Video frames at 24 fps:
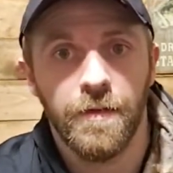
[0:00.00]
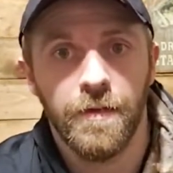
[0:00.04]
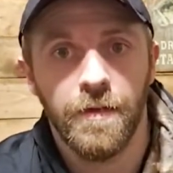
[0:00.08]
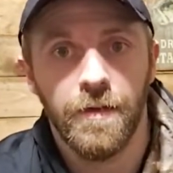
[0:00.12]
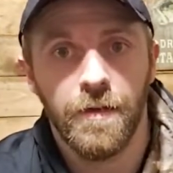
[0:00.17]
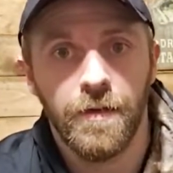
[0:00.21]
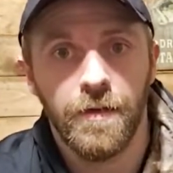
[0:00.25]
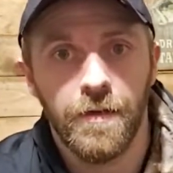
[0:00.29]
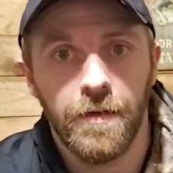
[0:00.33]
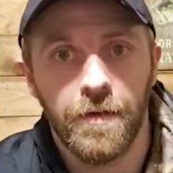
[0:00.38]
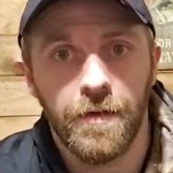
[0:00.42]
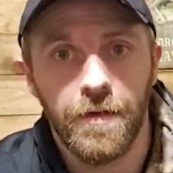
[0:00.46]

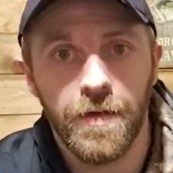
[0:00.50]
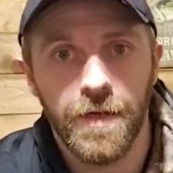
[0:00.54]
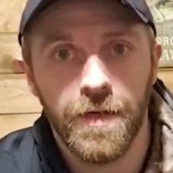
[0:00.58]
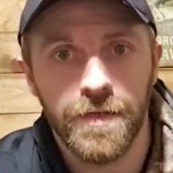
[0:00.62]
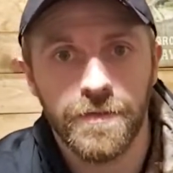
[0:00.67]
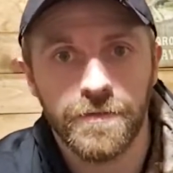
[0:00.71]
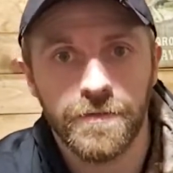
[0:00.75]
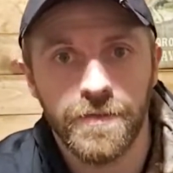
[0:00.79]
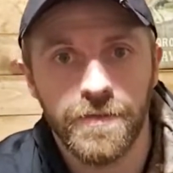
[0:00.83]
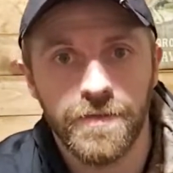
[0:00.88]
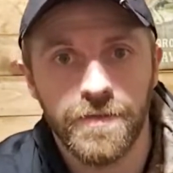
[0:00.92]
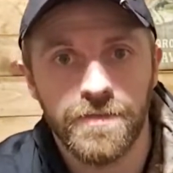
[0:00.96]
Oh,
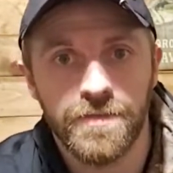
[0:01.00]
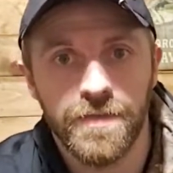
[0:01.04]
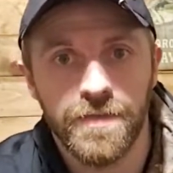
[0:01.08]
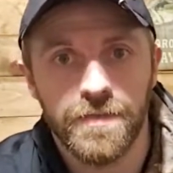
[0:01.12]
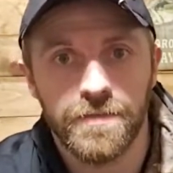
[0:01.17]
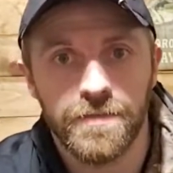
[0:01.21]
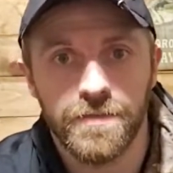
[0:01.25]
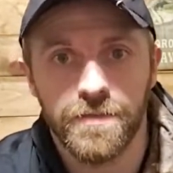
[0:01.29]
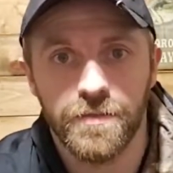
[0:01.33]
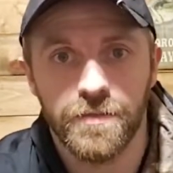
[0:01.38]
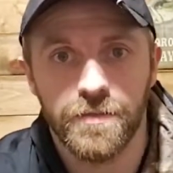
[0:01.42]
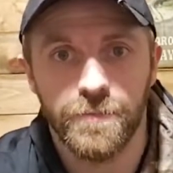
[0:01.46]
Anthony
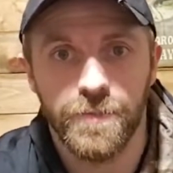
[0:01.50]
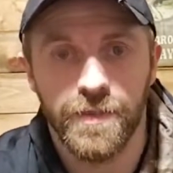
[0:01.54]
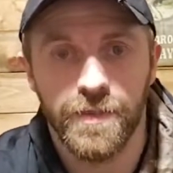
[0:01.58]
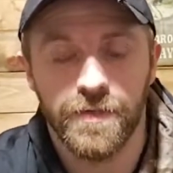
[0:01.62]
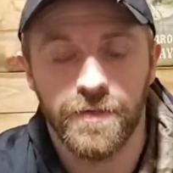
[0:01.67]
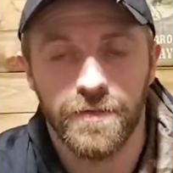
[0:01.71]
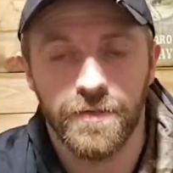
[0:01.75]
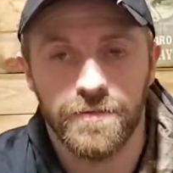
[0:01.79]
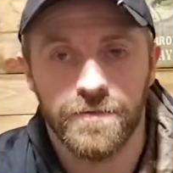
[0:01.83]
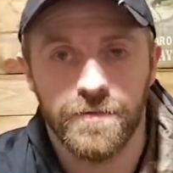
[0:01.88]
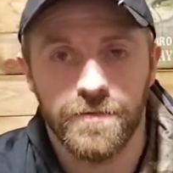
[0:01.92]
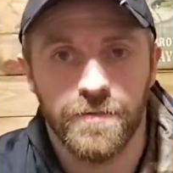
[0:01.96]
says go
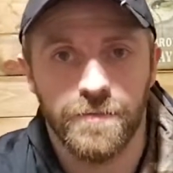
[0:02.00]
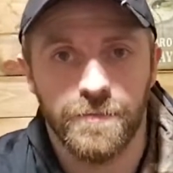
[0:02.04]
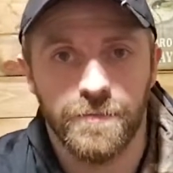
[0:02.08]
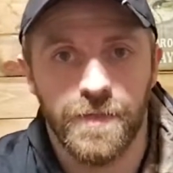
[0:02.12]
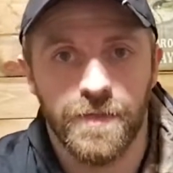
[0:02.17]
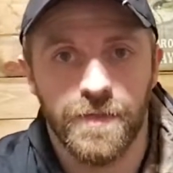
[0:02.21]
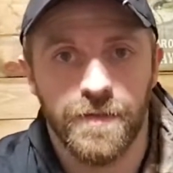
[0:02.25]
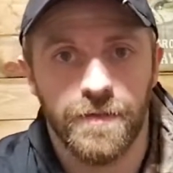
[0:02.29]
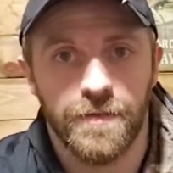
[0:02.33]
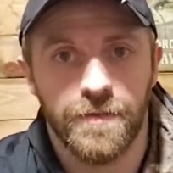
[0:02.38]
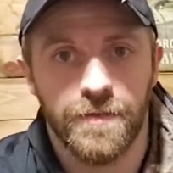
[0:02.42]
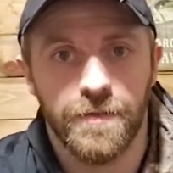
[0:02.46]
Bears. Oh
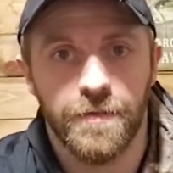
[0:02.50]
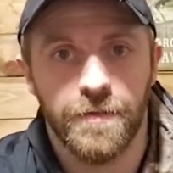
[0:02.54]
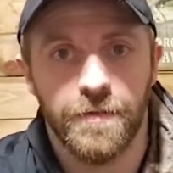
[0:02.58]
man,